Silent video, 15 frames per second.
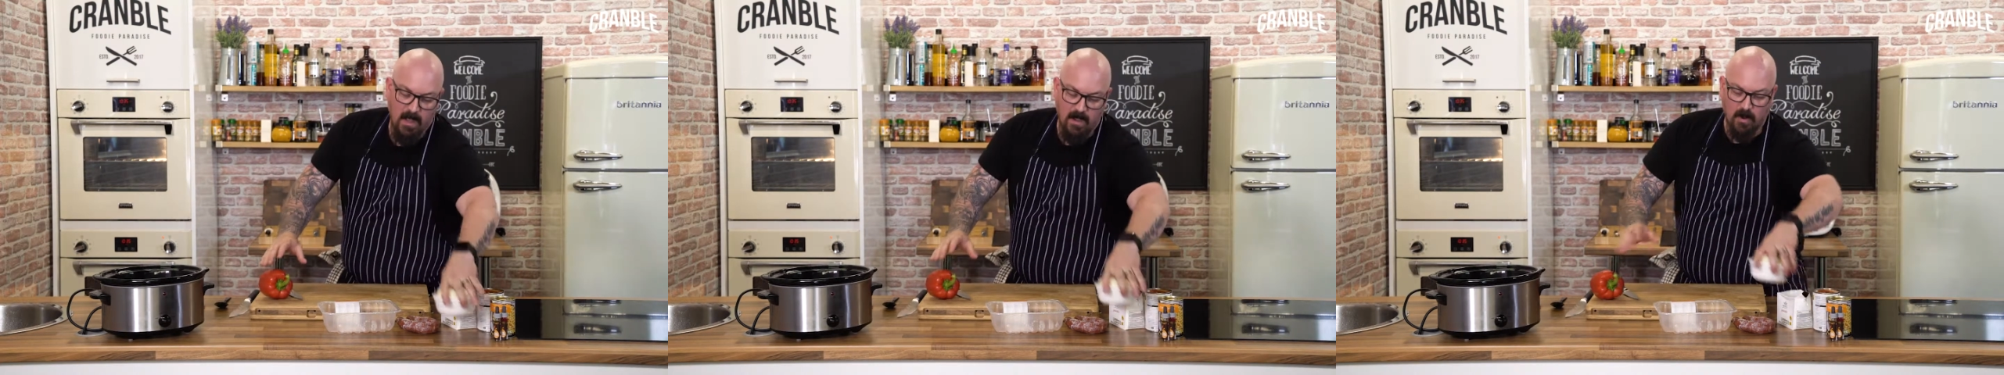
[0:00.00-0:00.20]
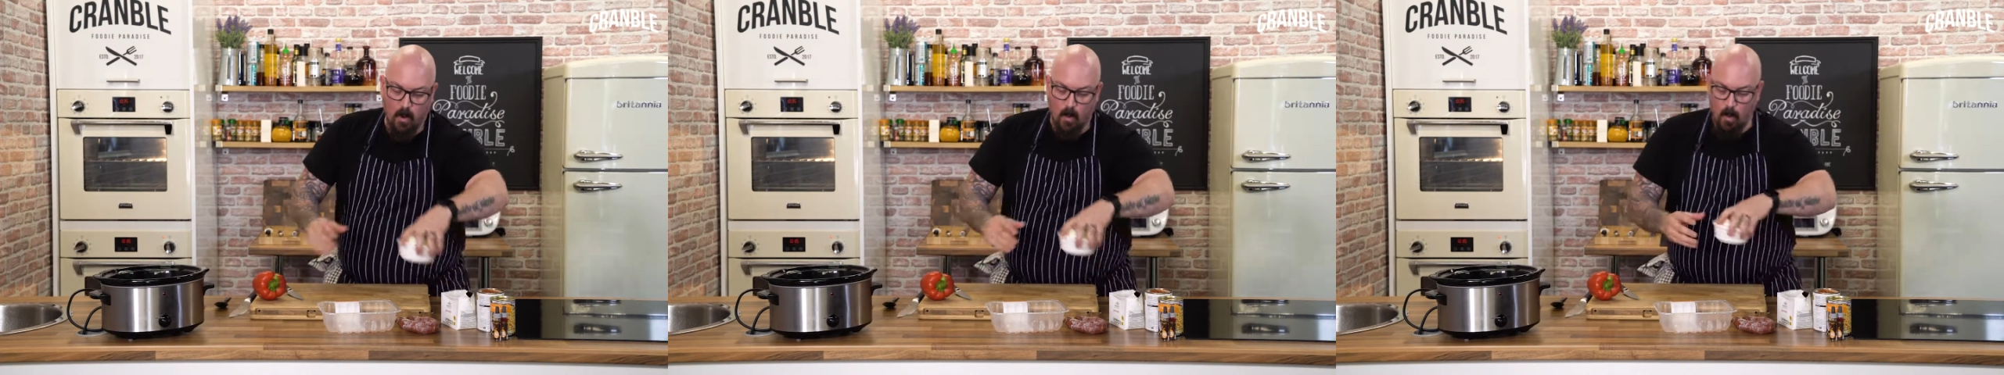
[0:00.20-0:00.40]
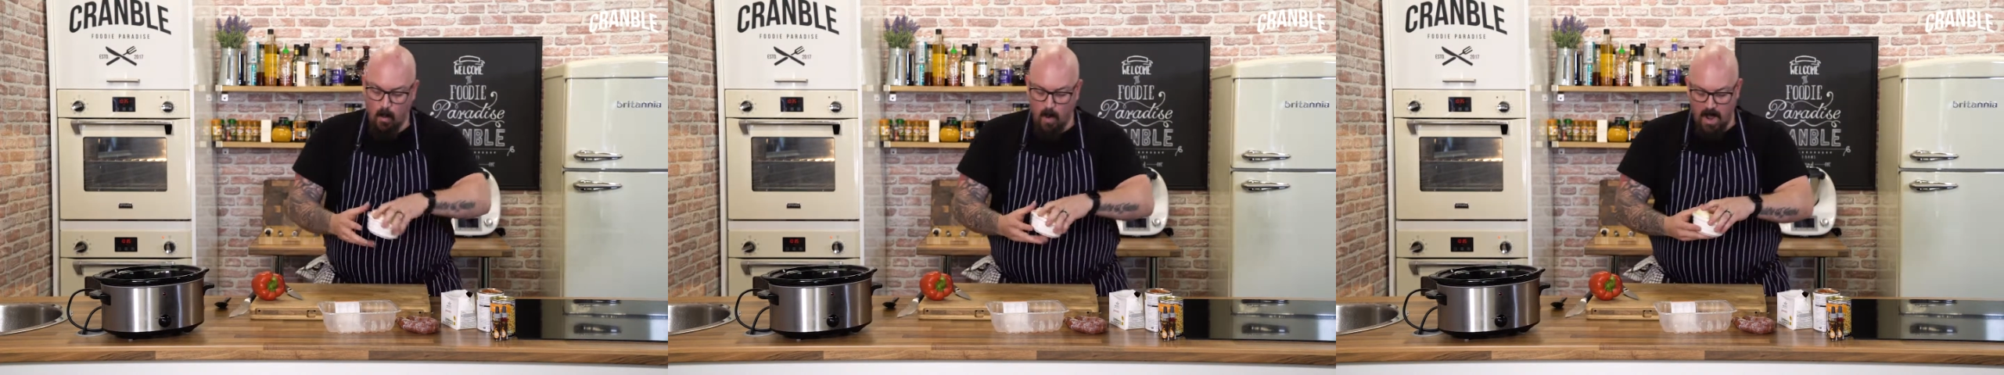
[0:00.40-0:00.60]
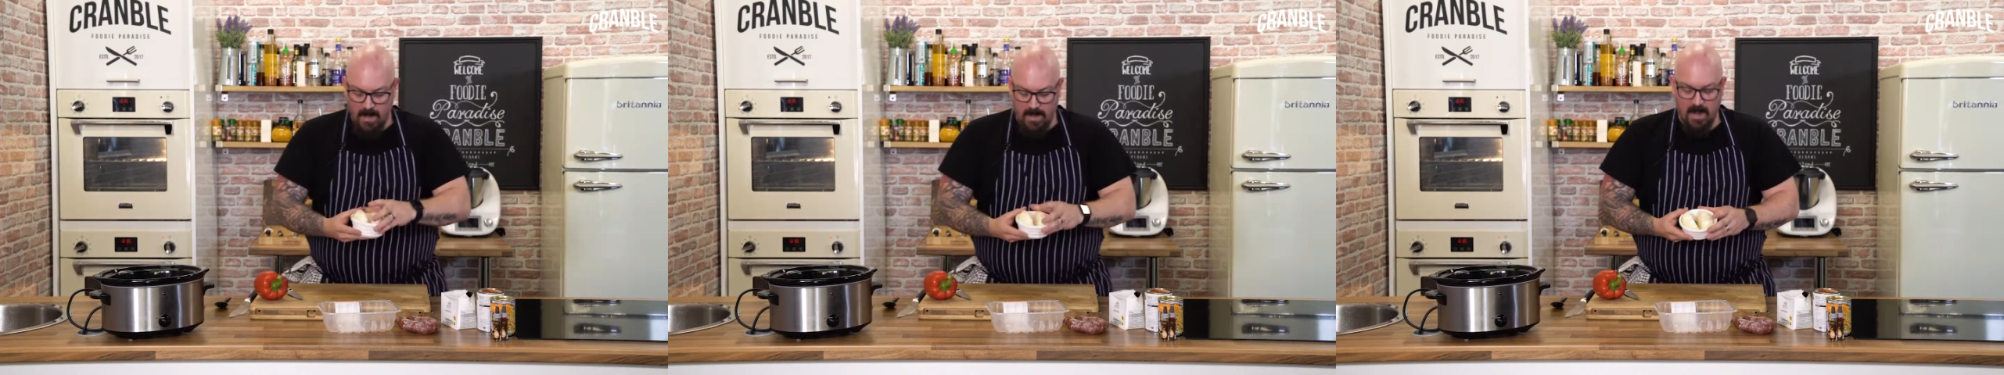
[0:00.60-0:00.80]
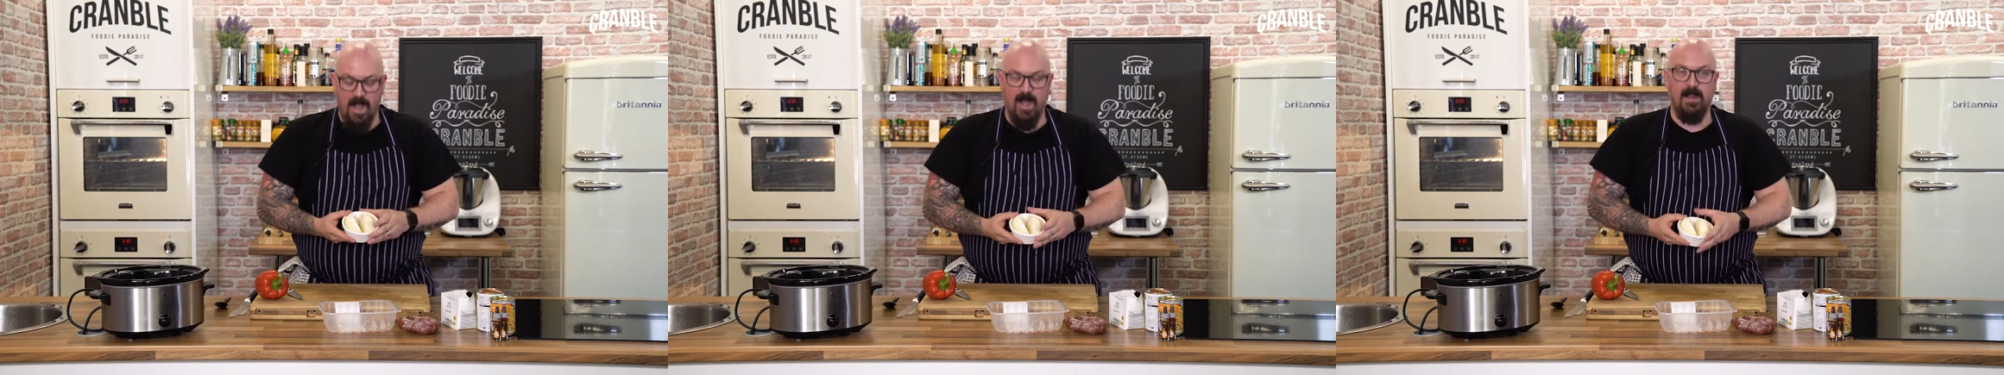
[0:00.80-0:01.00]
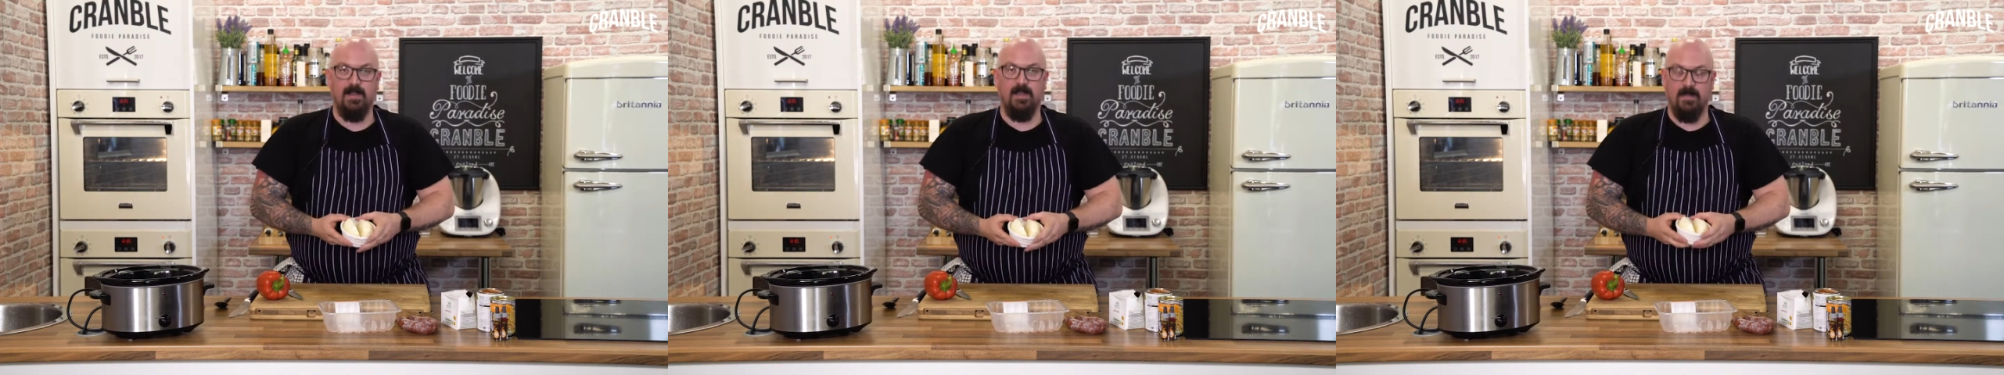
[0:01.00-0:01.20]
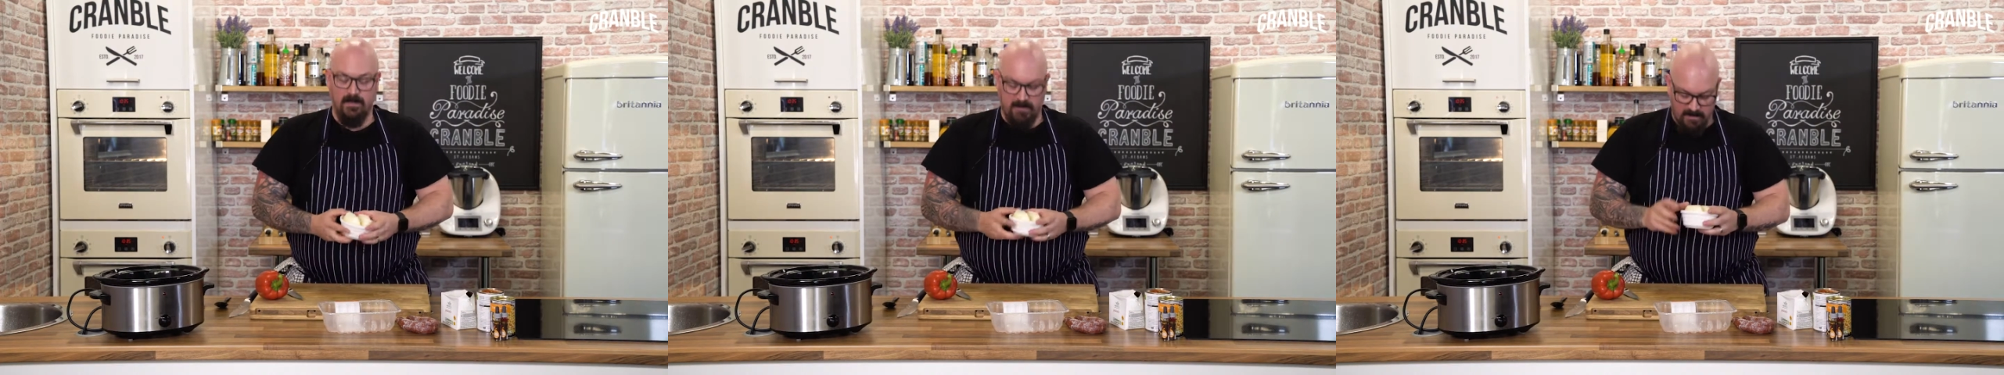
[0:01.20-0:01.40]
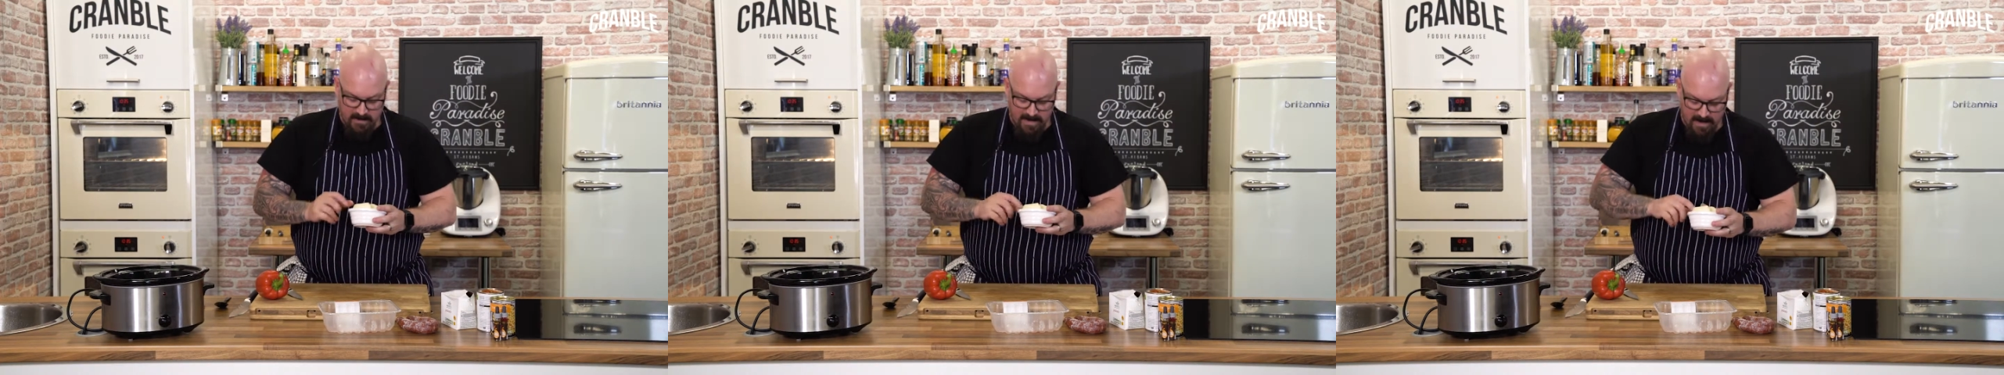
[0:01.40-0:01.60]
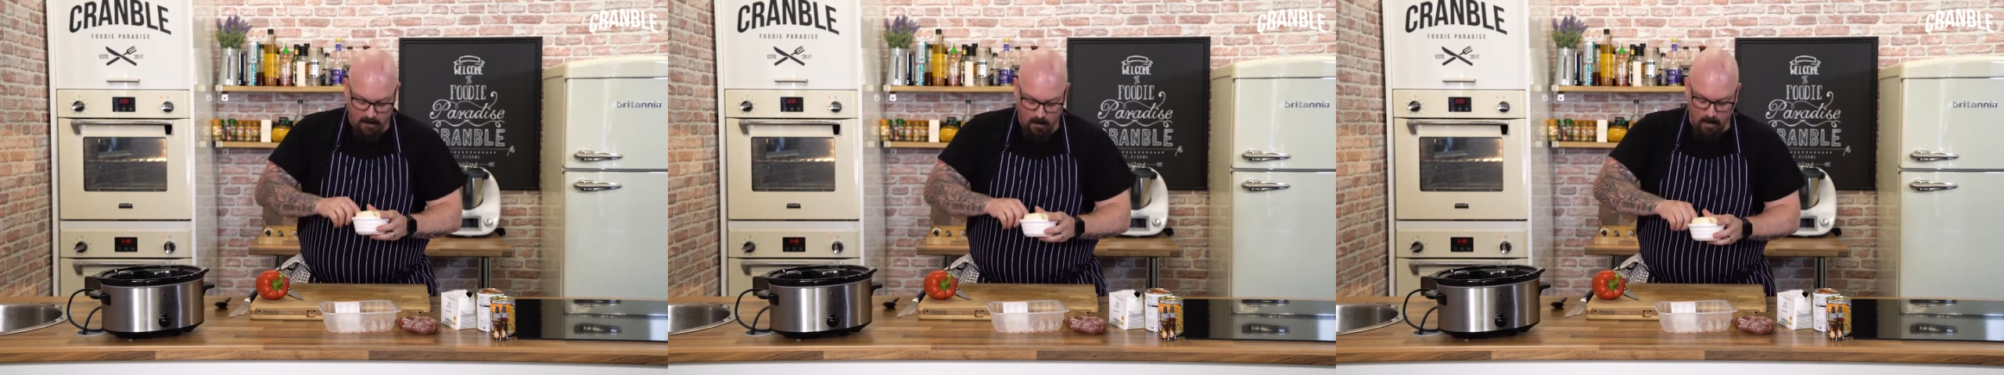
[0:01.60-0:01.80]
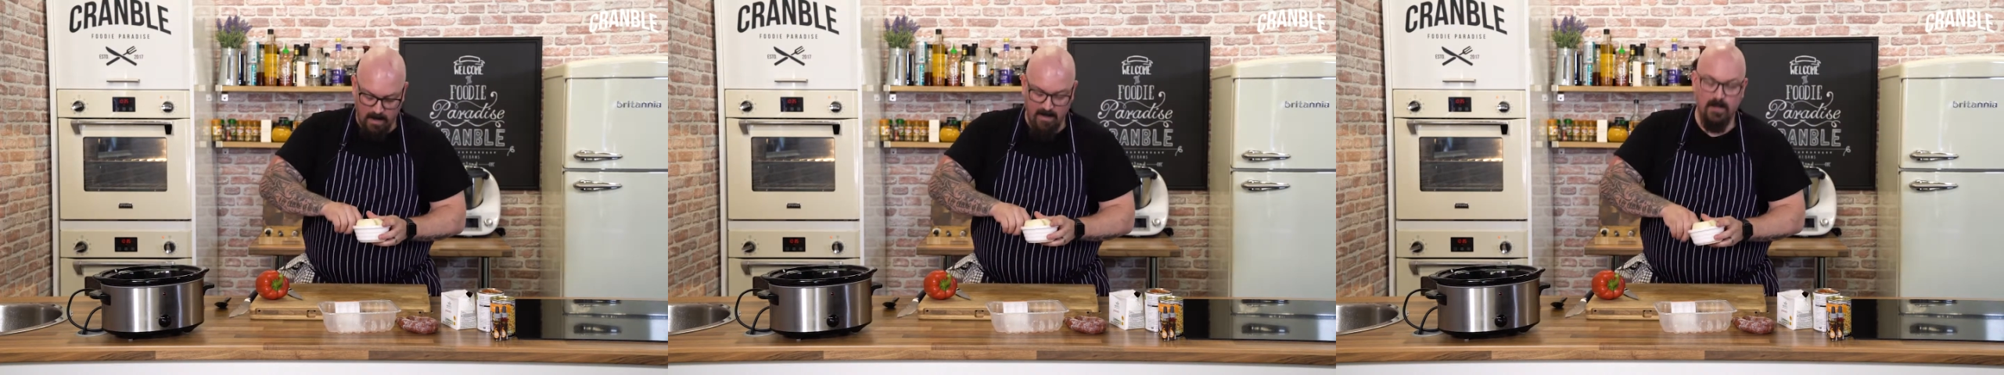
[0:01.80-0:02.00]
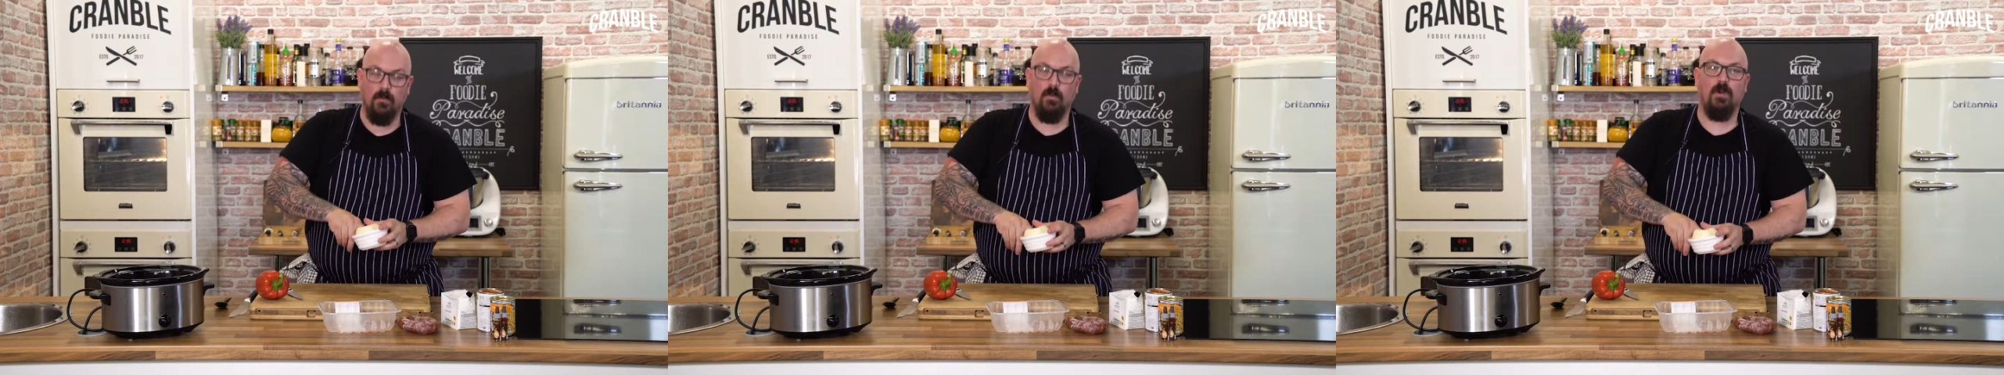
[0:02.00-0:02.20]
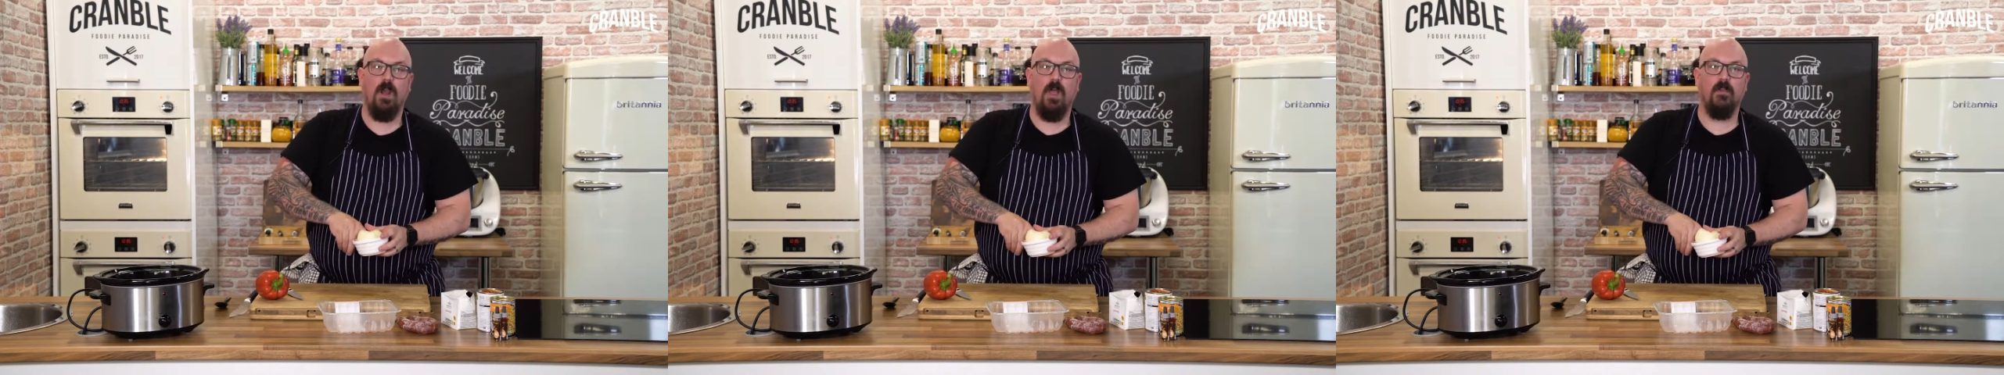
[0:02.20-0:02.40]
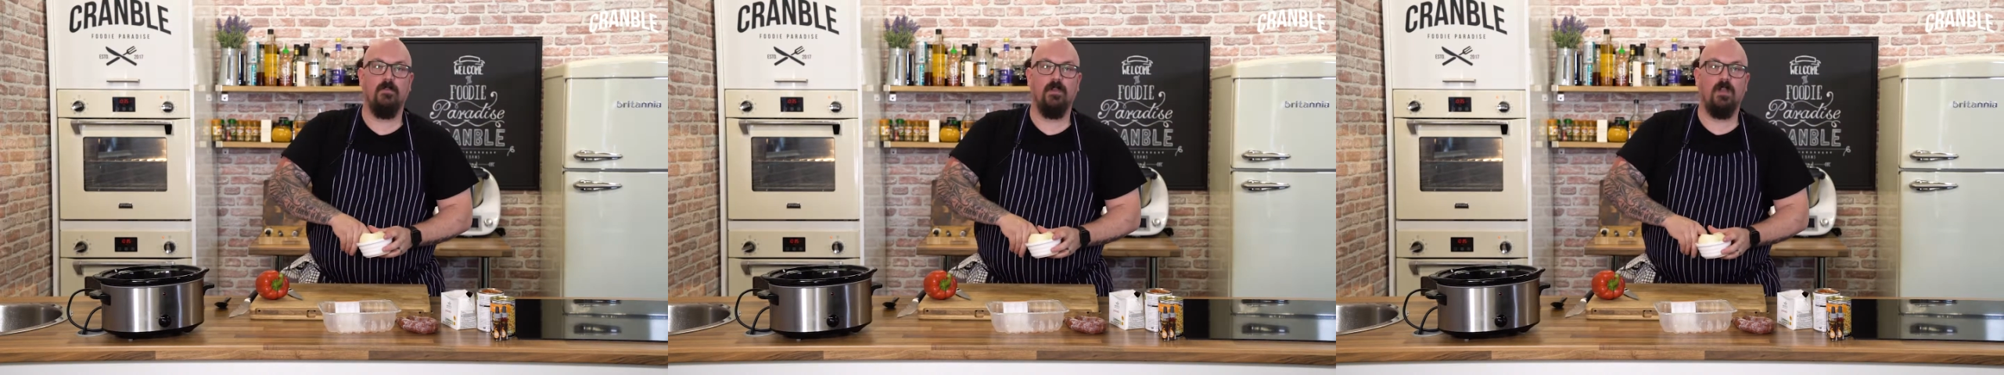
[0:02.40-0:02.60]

I've got one onion and one little clove